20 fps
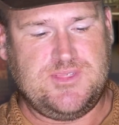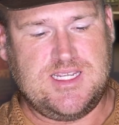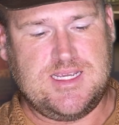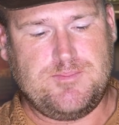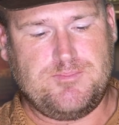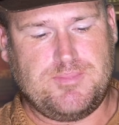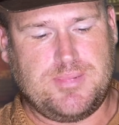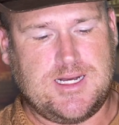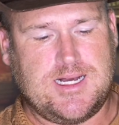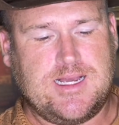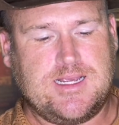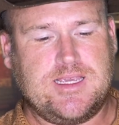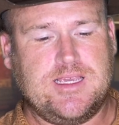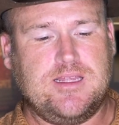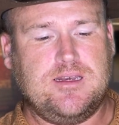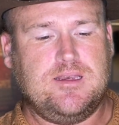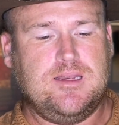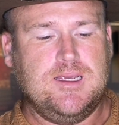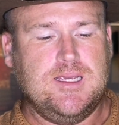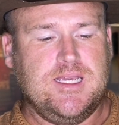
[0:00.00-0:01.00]

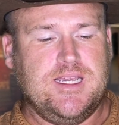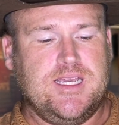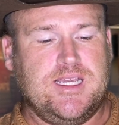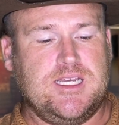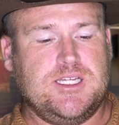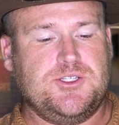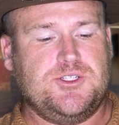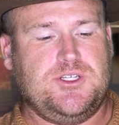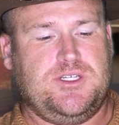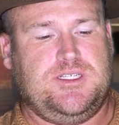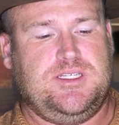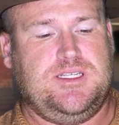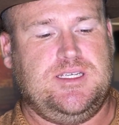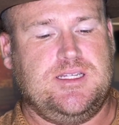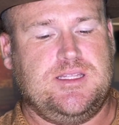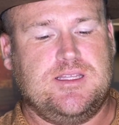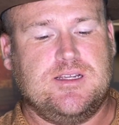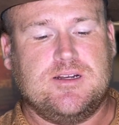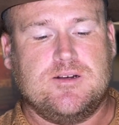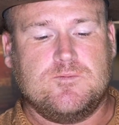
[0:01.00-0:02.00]
pocket and just sit
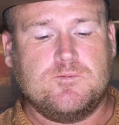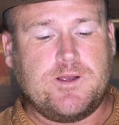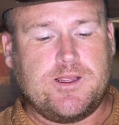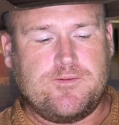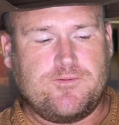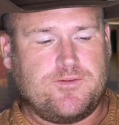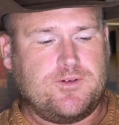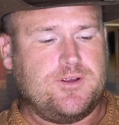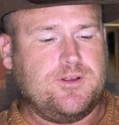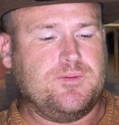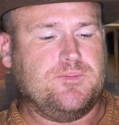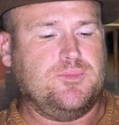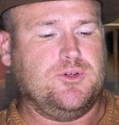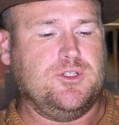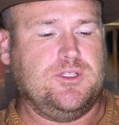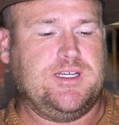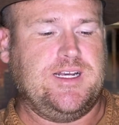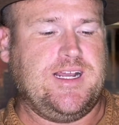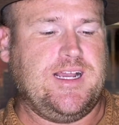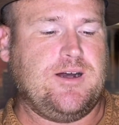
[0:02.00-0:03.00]
there and wait for you to pull
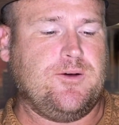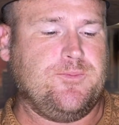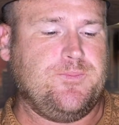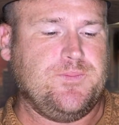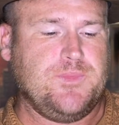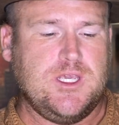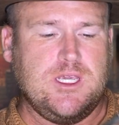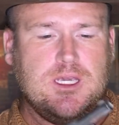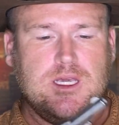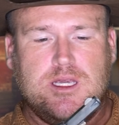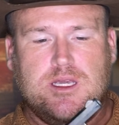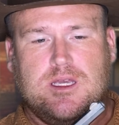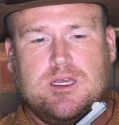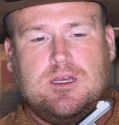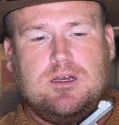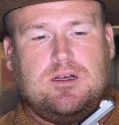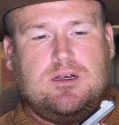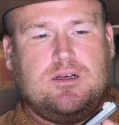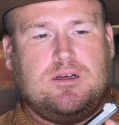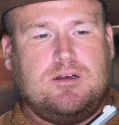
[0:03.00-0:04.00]
it out.
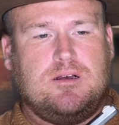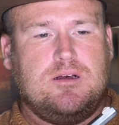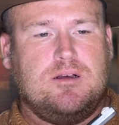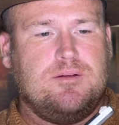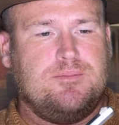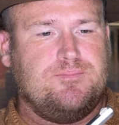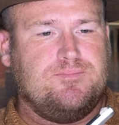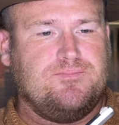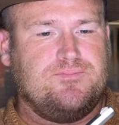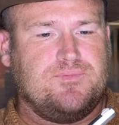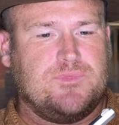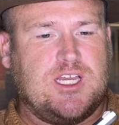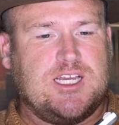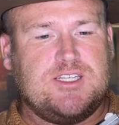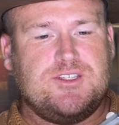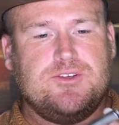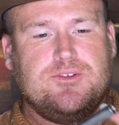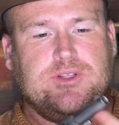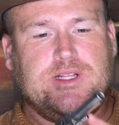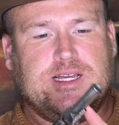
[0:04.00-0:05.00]
I
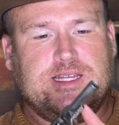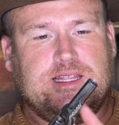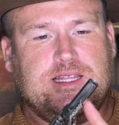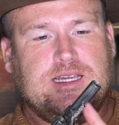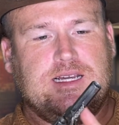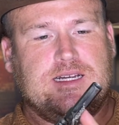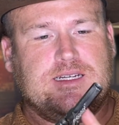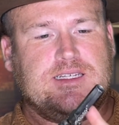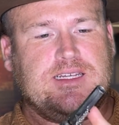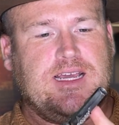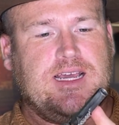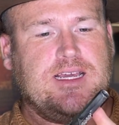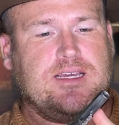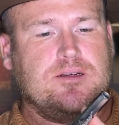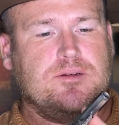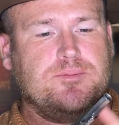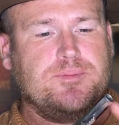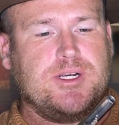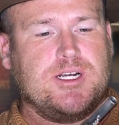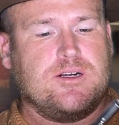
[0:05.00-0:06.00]
do like the octagonal
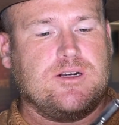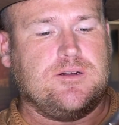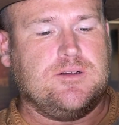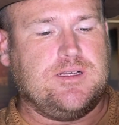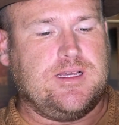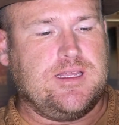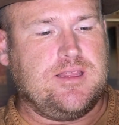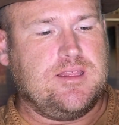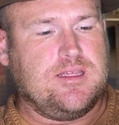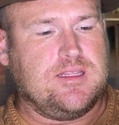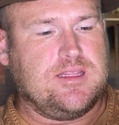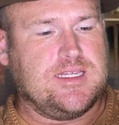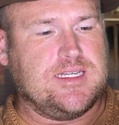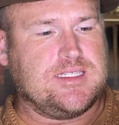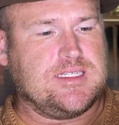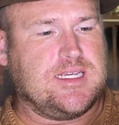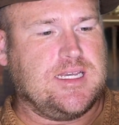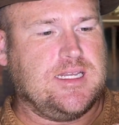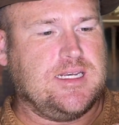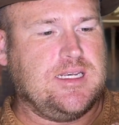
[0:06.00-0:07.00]
barrel. I think that's
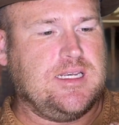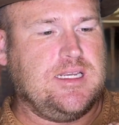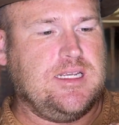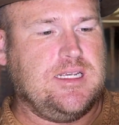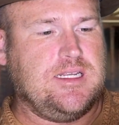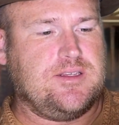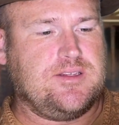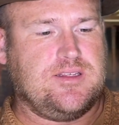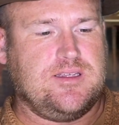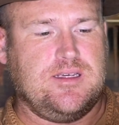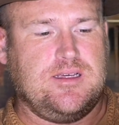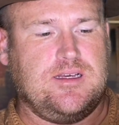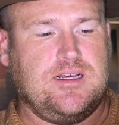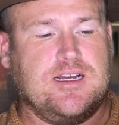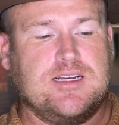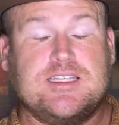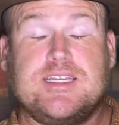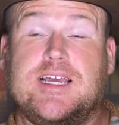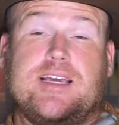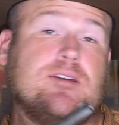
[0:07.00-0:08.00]
kind of neat.
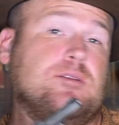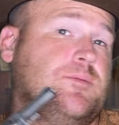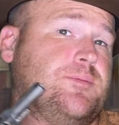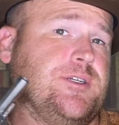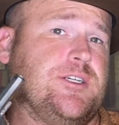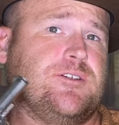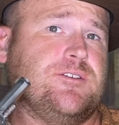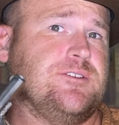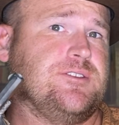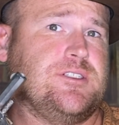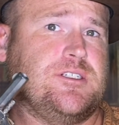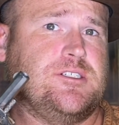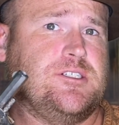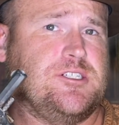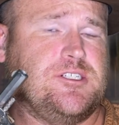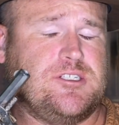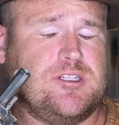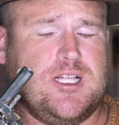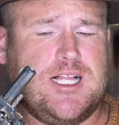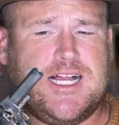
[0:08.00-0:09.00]
Octagonal barrels are
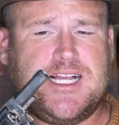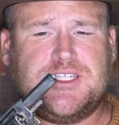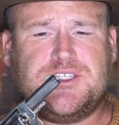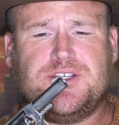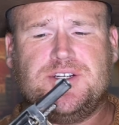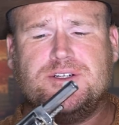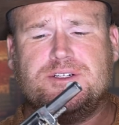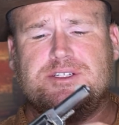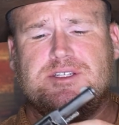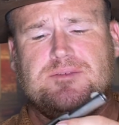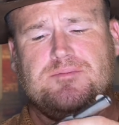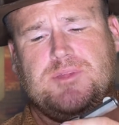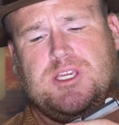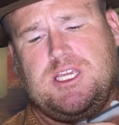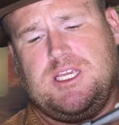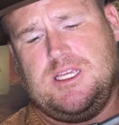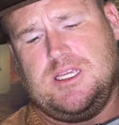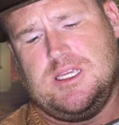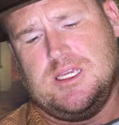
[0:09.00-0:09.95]
just classier to me.